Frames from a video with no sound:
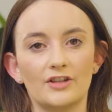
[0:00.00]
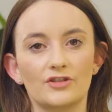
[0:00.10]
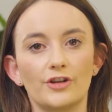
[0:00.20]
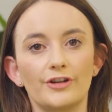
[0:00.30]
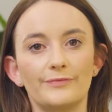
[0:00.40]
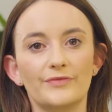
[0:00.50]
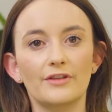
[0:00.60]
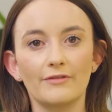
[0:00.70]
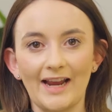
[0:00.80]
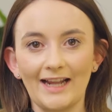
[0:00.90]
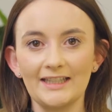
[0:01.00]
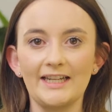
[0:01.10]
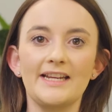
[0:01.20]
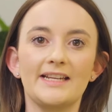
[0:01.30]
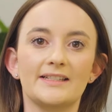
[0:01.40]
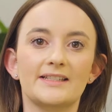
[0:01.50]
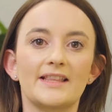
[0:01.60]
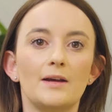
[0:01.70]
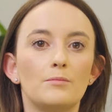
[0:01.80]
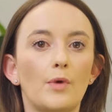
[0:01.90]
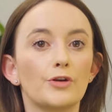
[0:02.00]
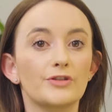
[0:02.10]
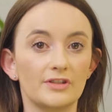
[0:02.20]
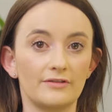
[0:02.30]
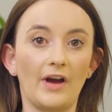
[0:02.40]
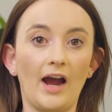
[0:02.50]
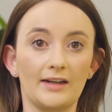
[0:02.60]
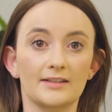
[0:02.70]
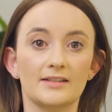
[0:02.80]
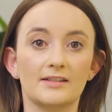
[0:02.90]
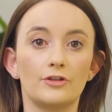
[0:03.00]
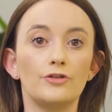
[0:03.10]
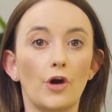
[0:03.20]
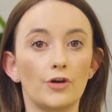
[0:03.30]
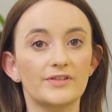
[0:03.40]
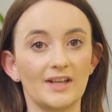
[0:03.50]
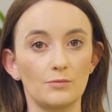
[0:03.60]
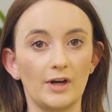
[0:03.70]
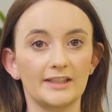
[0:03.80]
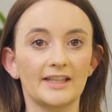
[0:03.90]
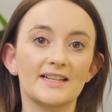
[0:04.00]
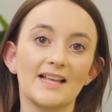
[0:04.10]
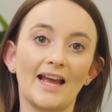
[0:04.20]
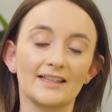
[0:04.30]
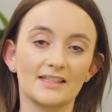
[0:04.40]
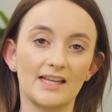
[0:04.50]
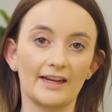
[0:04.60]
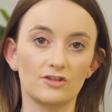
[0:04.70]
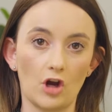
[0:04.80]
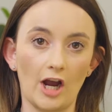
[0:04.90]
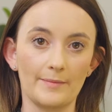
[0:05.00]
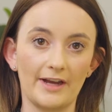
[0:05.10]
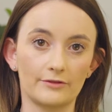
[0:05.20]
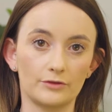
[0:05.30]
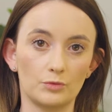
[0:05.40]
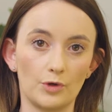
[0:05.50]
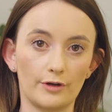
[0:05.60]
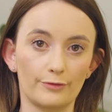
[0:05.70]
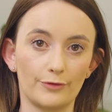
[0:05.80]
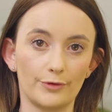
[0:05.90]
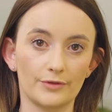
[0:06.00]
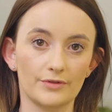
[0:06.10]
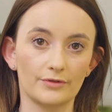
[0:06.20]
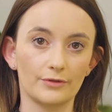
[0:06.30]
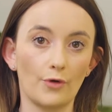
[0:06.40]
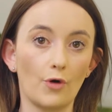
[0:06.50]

So, the reality is that most of us know someone that has had to take time out of the workforce,